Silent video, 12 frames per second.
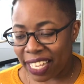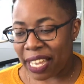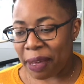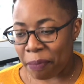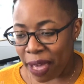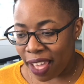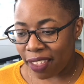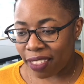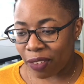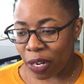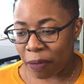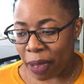
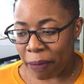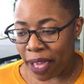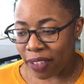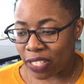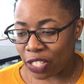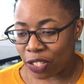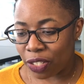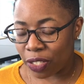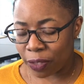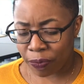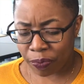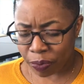One of my math
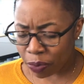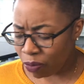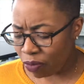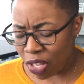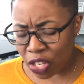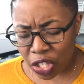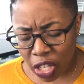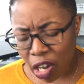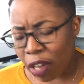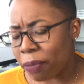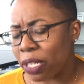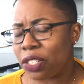teachers, she
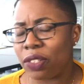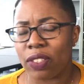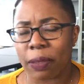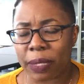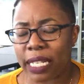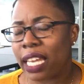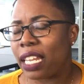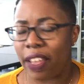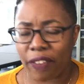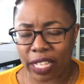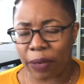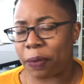called me, she was upset,
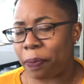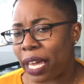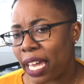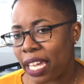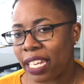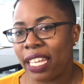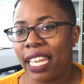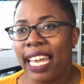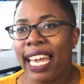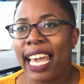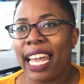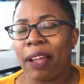everything was bad.
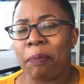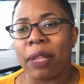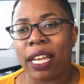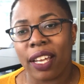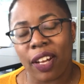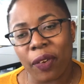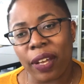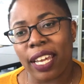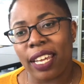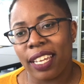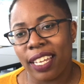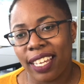And I'm like,
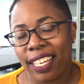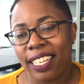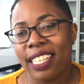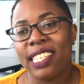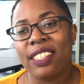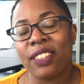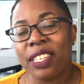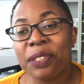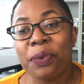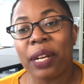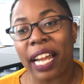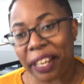okay, so this is
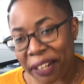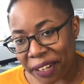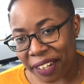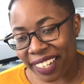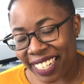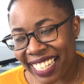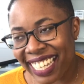what I heard.